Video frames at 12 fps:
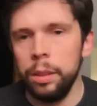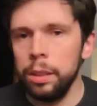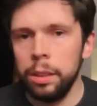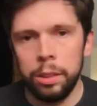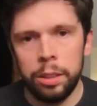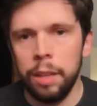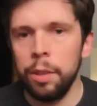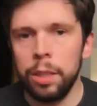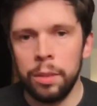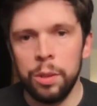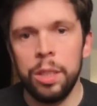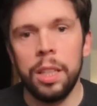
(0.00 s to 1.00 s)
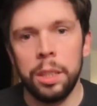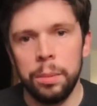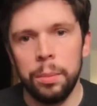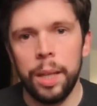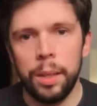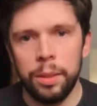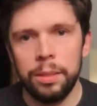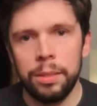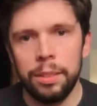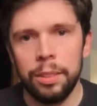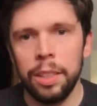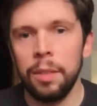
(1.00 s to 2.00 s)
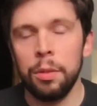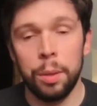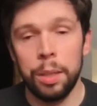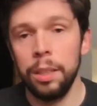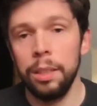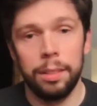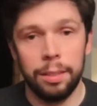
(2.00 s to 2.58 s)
You can just have a conversation about it. it doesn't have to be,